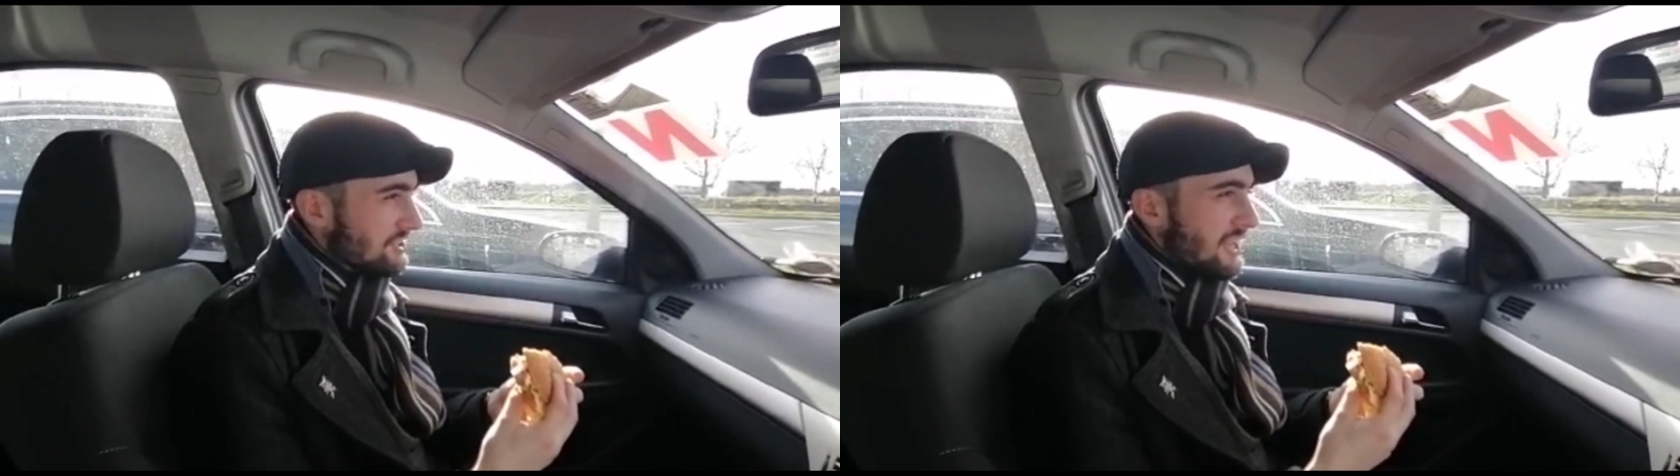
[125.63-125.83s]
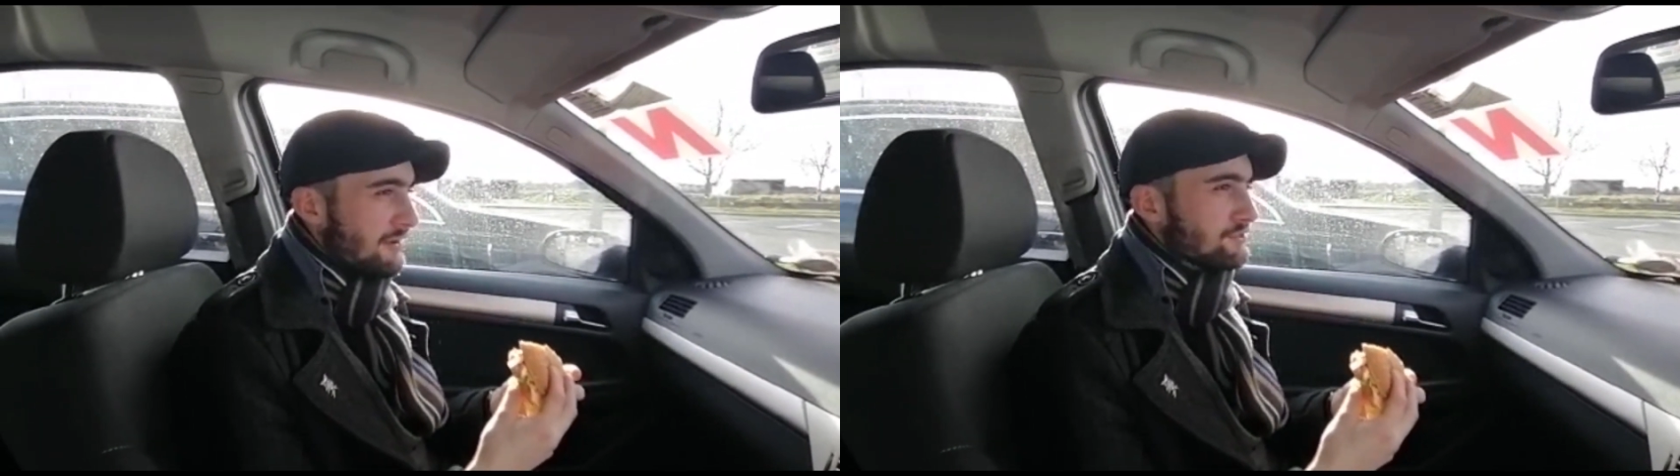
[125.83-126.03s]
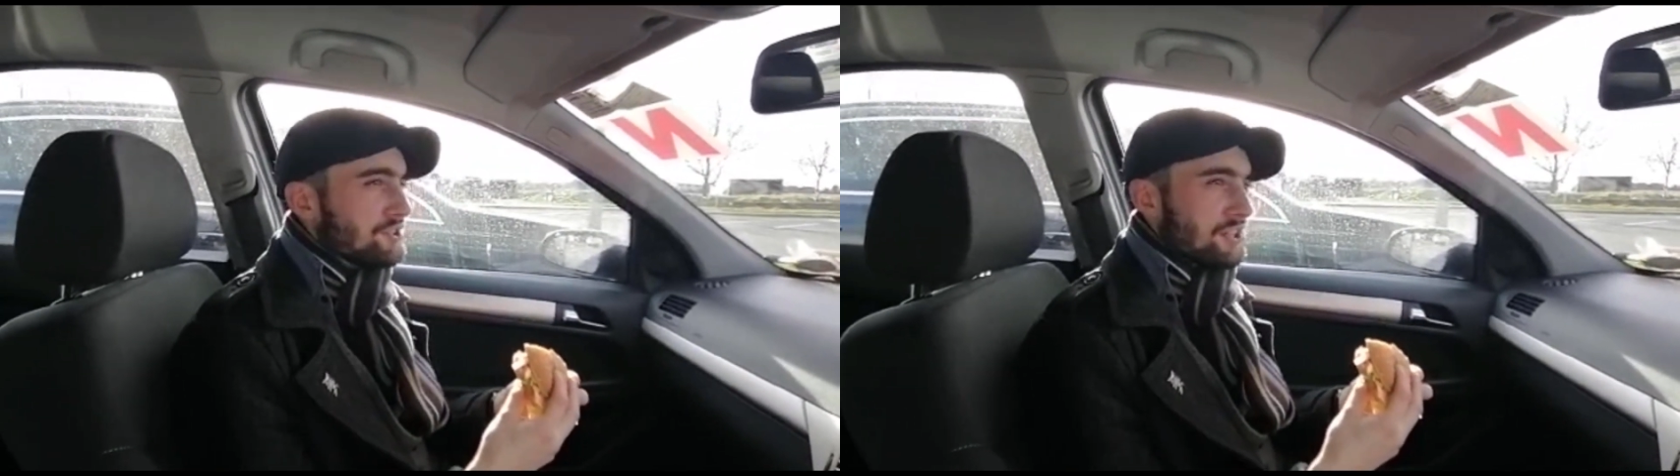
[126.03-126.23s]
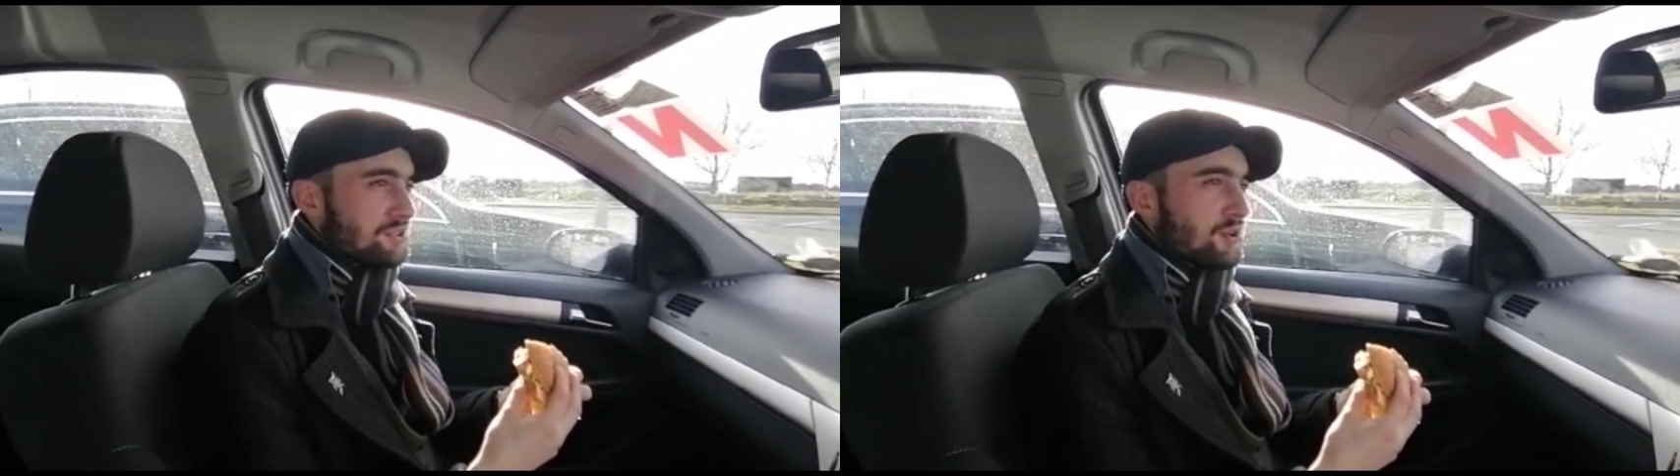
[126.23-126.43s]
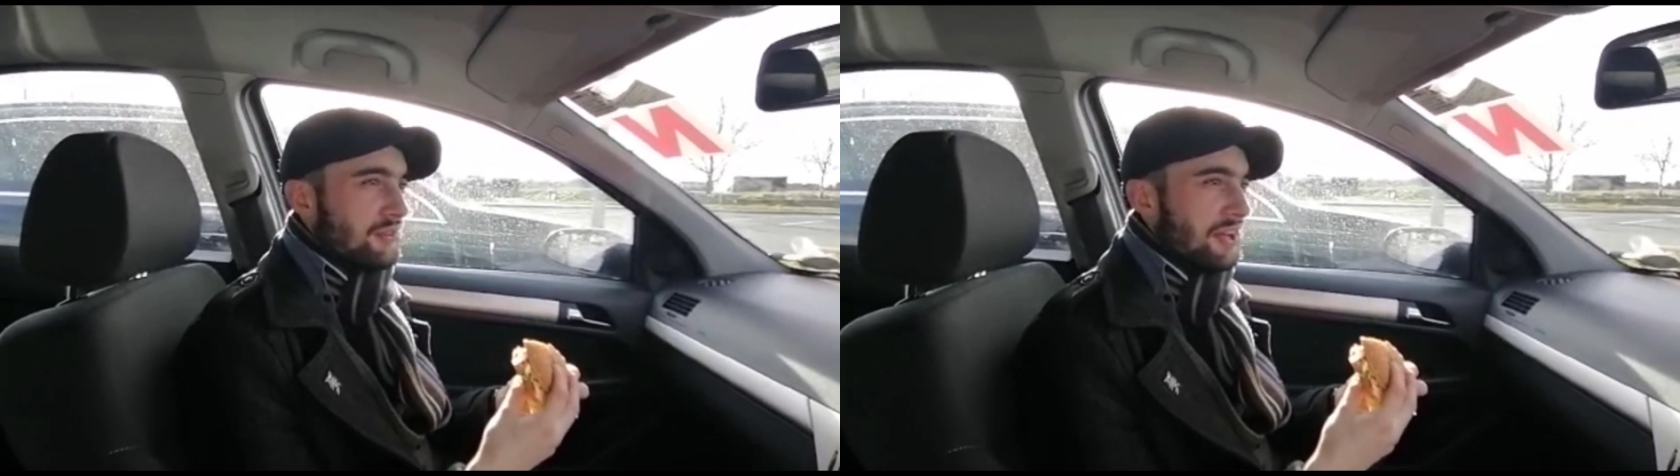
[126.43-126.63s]

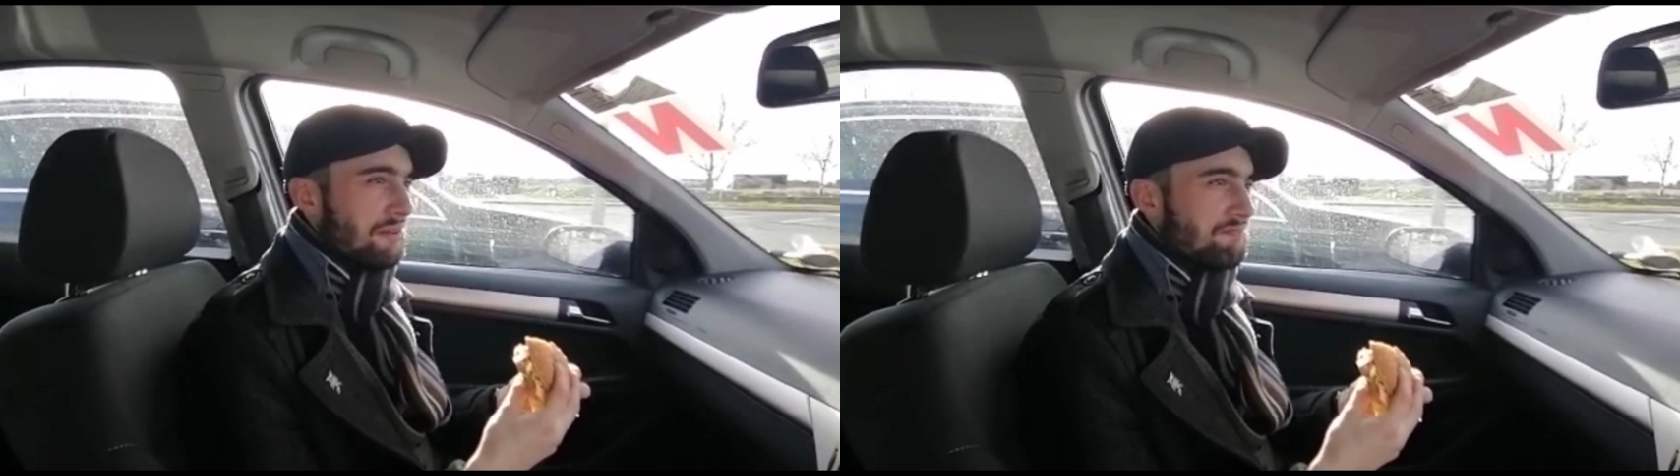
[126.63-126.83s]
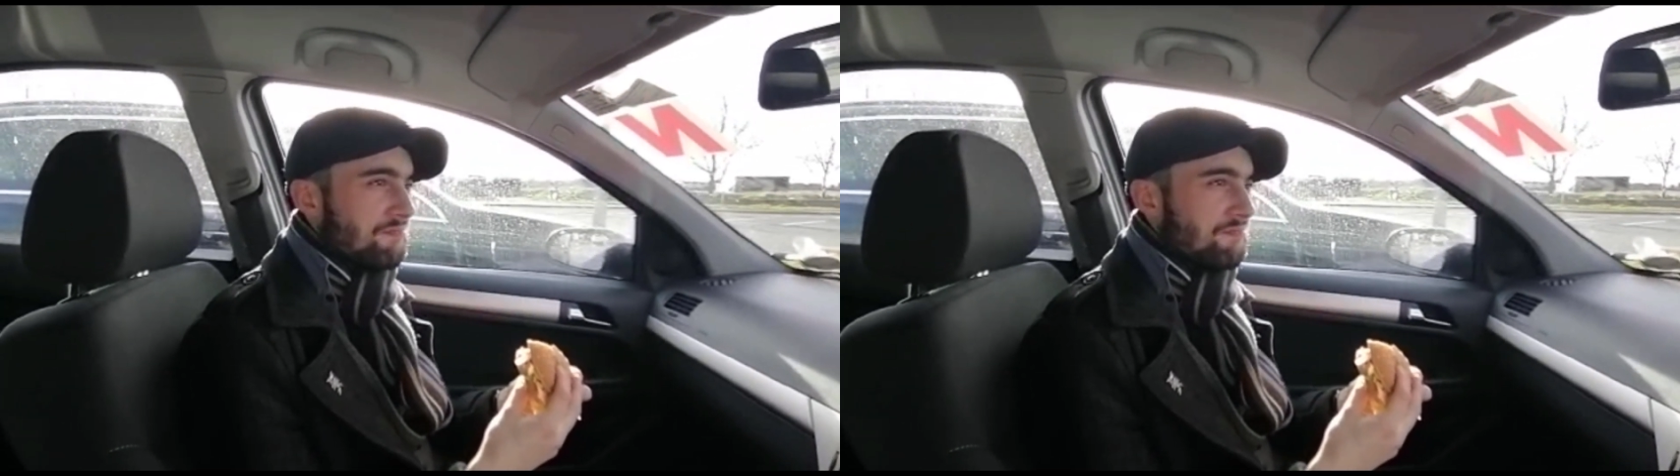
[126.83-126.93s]
aftertaste on that.